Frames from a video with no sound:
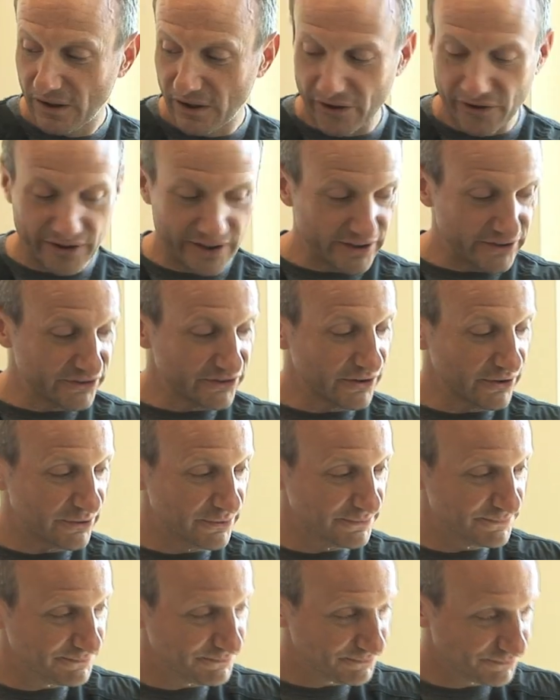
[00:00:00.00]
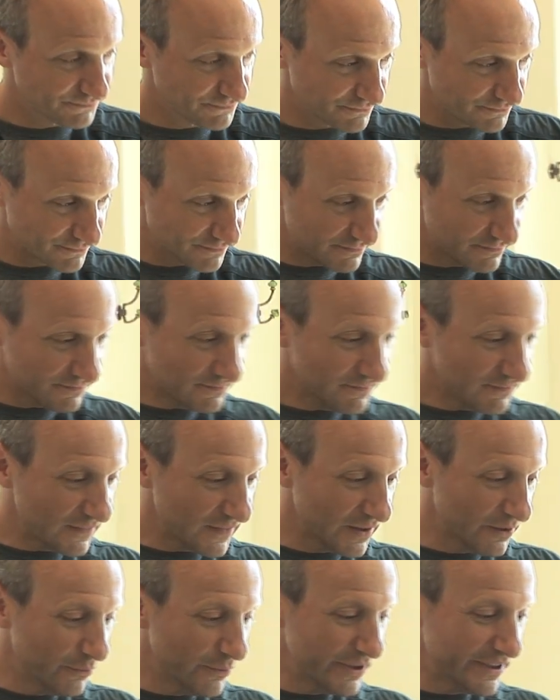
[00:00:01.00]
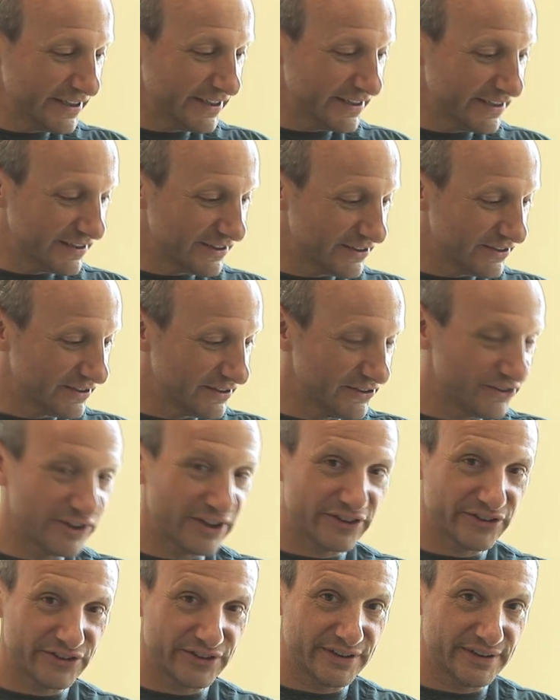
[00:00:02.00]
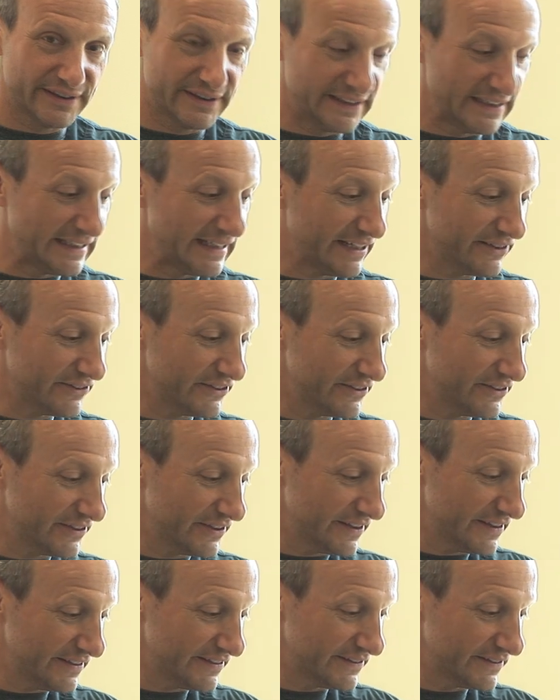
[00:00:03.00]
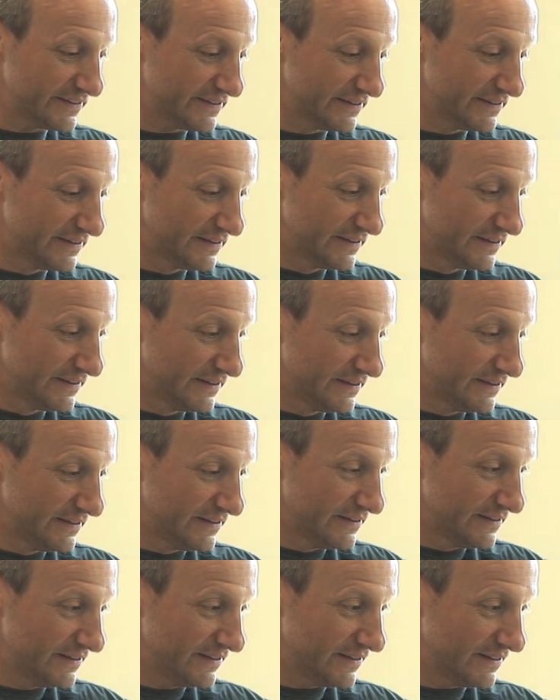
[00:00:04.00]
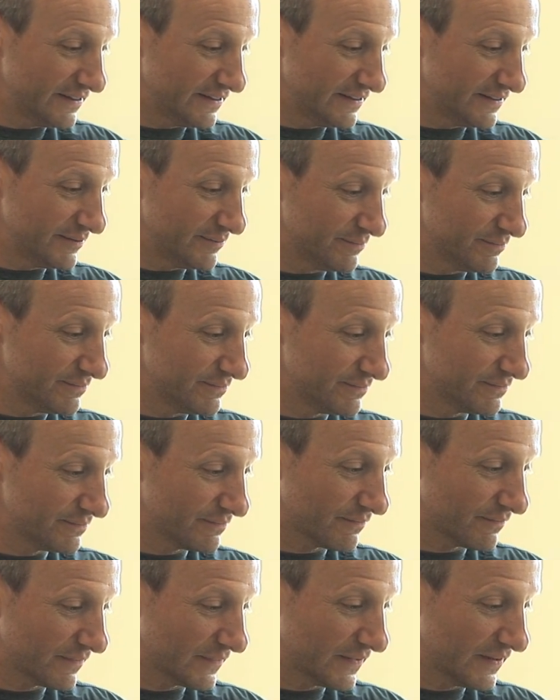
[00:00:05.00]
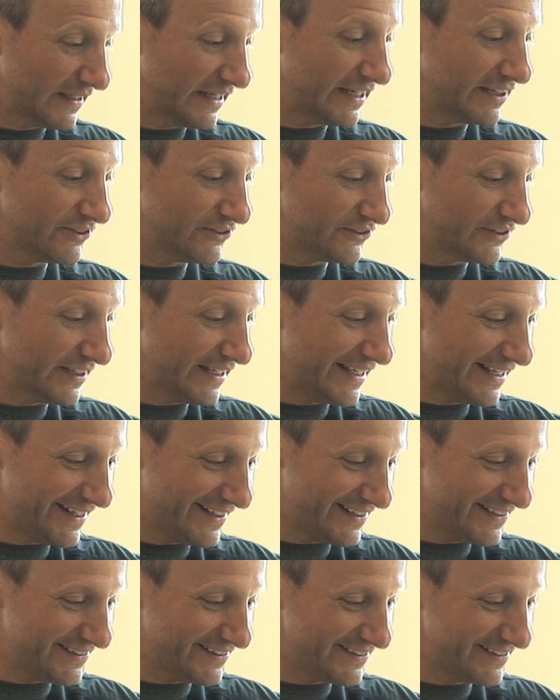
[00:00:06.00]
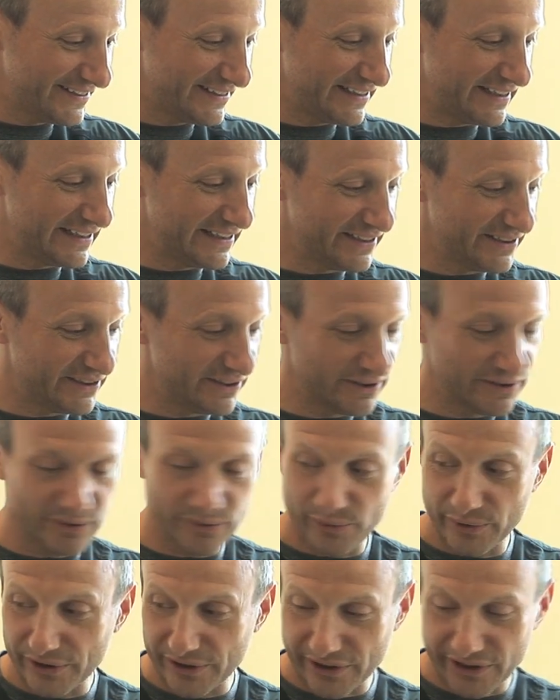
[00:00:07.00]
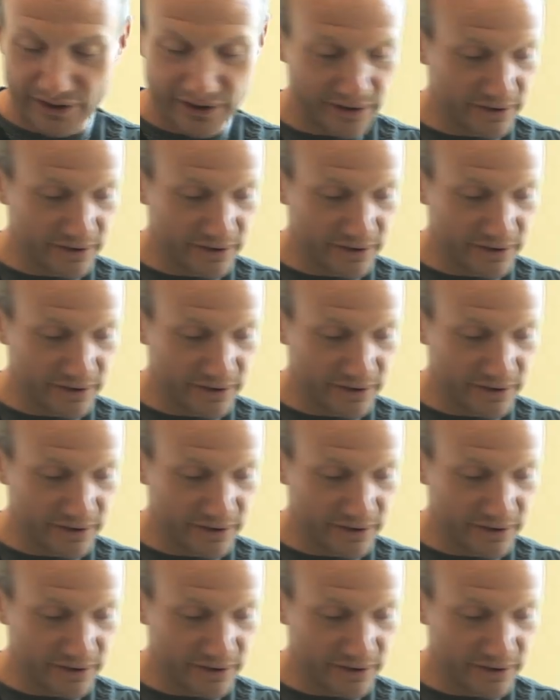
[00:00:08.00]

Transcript: All right, so we uh, just anesthetized um, Ed's head, and uh, we're going